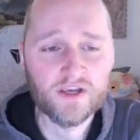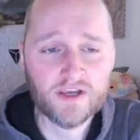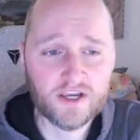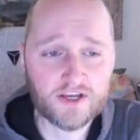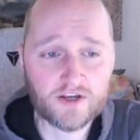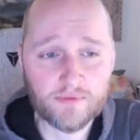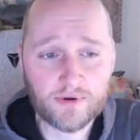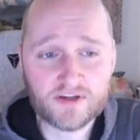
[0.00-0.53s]
It
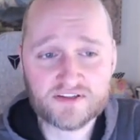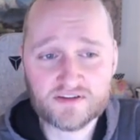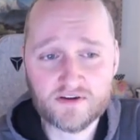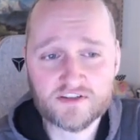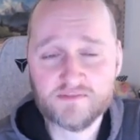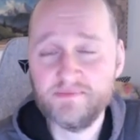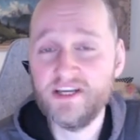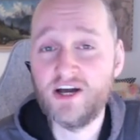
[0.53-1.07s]
can
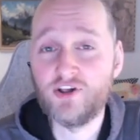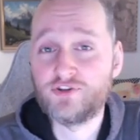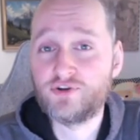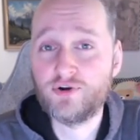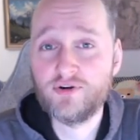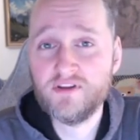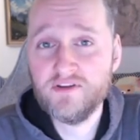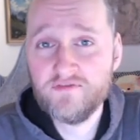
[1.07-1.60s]
also be
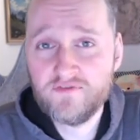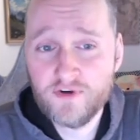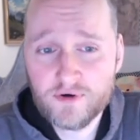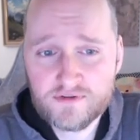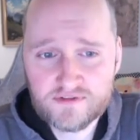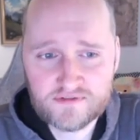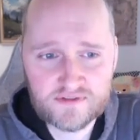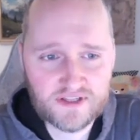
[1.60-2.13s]
alternative
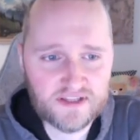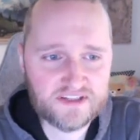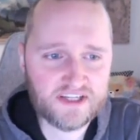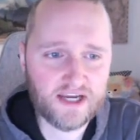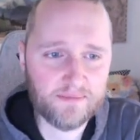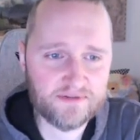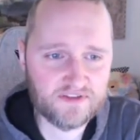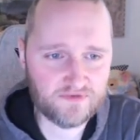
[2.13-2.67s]
vote. This
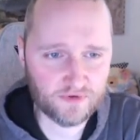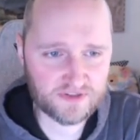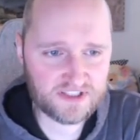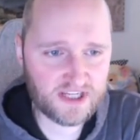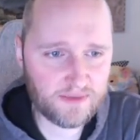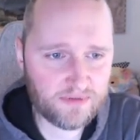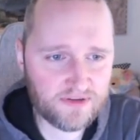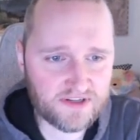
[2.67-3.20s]
happens, for
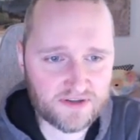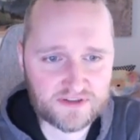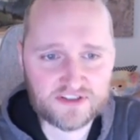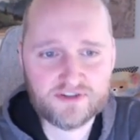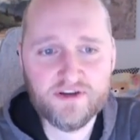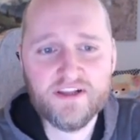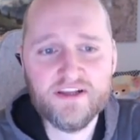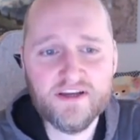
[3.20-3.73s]
example, in
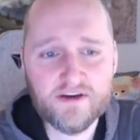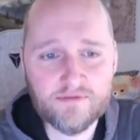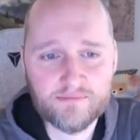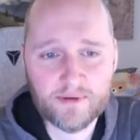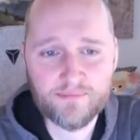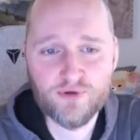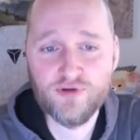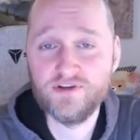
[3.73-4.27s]
Australia and
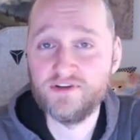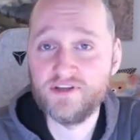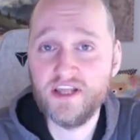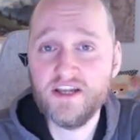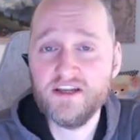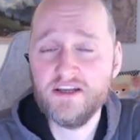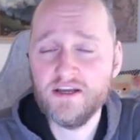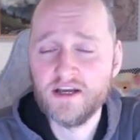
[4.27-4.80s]
Papua New
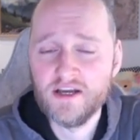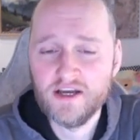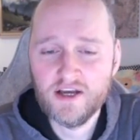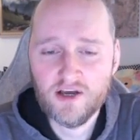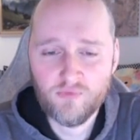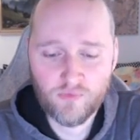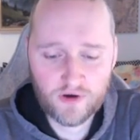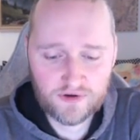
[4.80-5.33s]
Guinea,
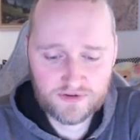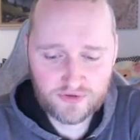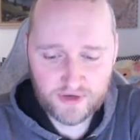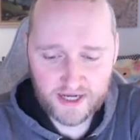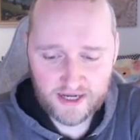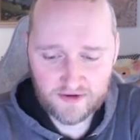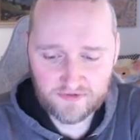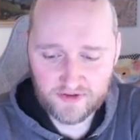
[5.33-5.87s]
where you
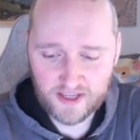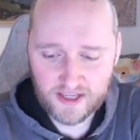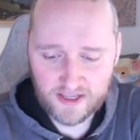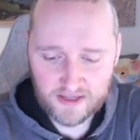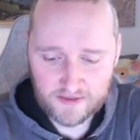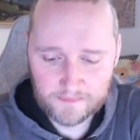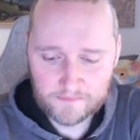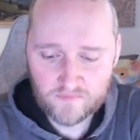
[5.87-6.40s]
have
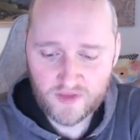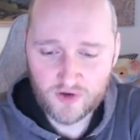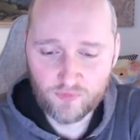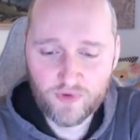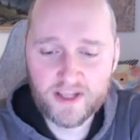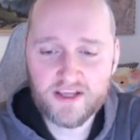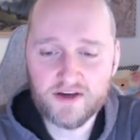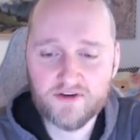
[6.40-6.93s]
a
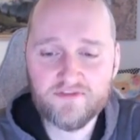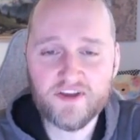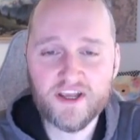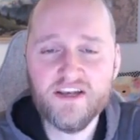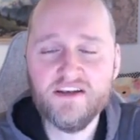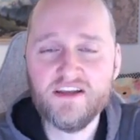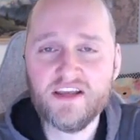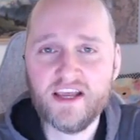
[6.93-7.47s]
way of
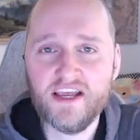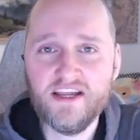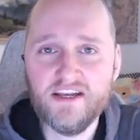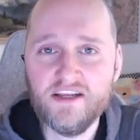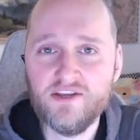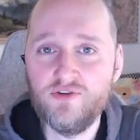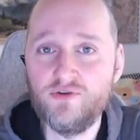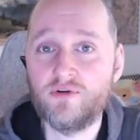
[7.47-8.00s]

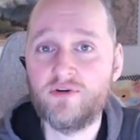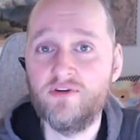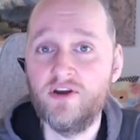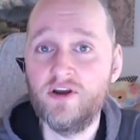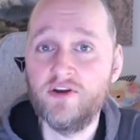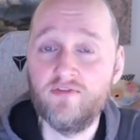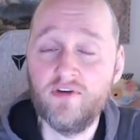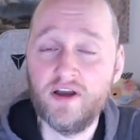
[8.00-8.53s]
indicating your
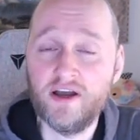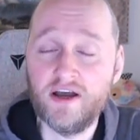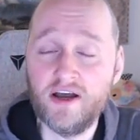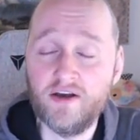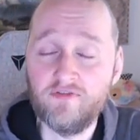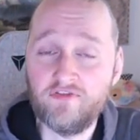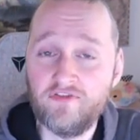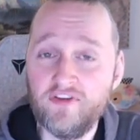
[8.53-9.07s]

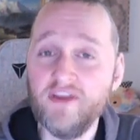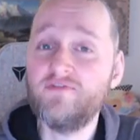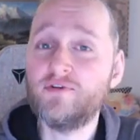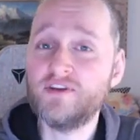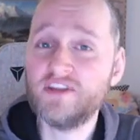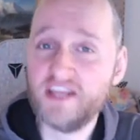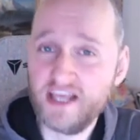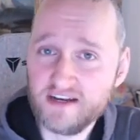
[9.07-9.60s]

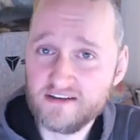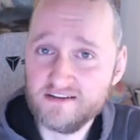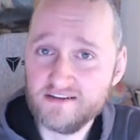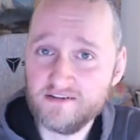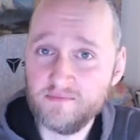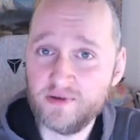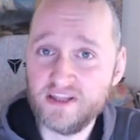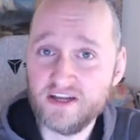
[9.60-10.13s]
favorite
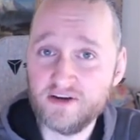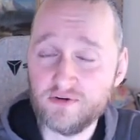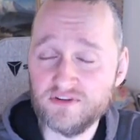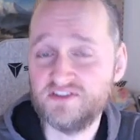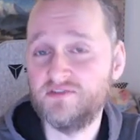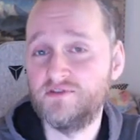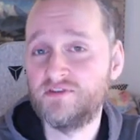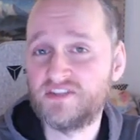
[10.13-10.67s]
candidate, but then
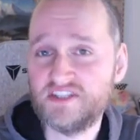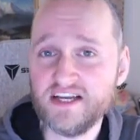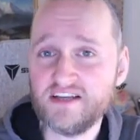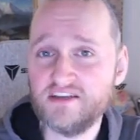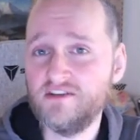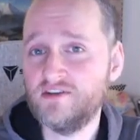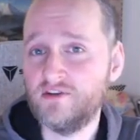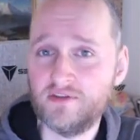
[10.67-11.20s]
also your
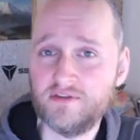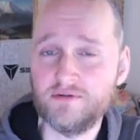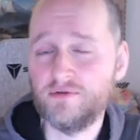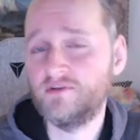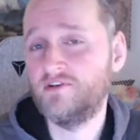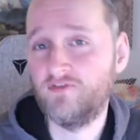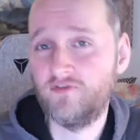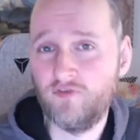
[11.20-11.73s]
second,
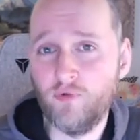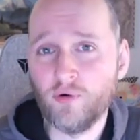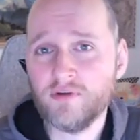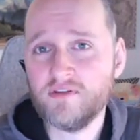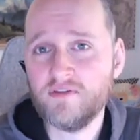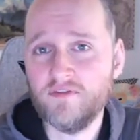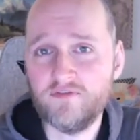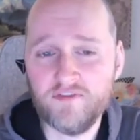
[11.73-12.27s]
third,
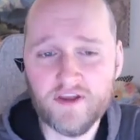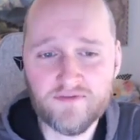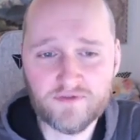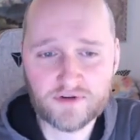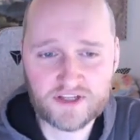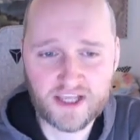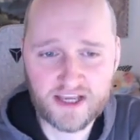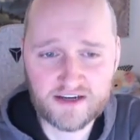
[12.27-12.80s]
fourth
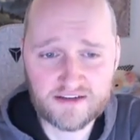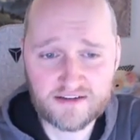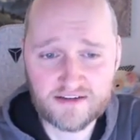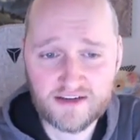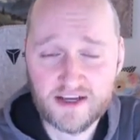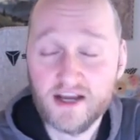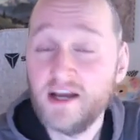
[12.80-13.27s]
favorite candidate.